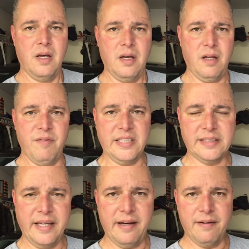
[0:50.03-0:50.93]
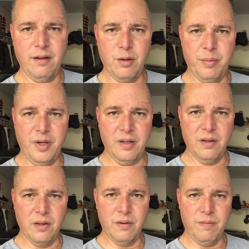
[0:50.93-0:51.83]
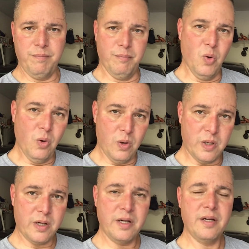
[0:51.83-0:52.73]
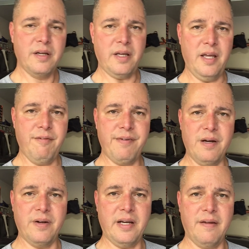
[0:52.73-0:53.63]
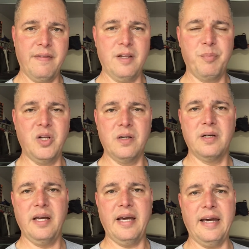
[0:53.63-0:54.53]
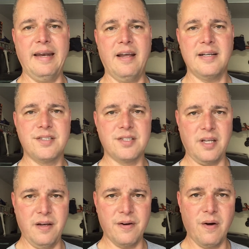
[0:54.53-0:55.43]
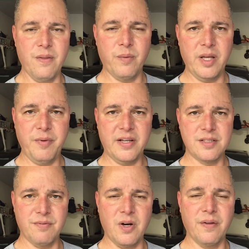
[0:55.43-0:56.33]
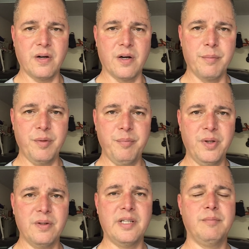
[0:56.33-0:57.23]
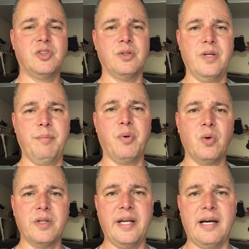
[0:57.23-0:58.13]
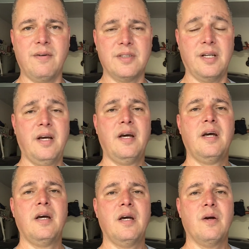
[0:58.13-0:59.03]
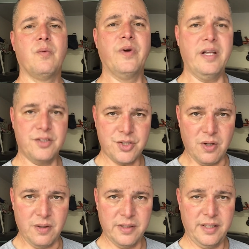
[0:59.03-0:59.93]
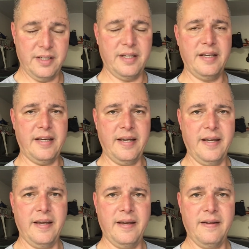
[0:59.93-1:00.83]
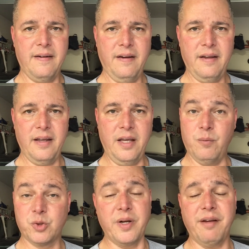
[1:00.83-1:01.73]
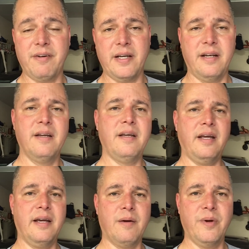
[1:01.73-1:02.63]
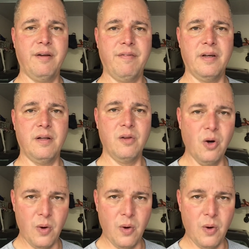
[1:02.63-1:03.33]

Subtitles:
investigated a little bit more, he found out that the plug had not seated all the way because of all the carbon buildup, so he pulled it out, reinstalled it, and it was running fine. It got rid of the low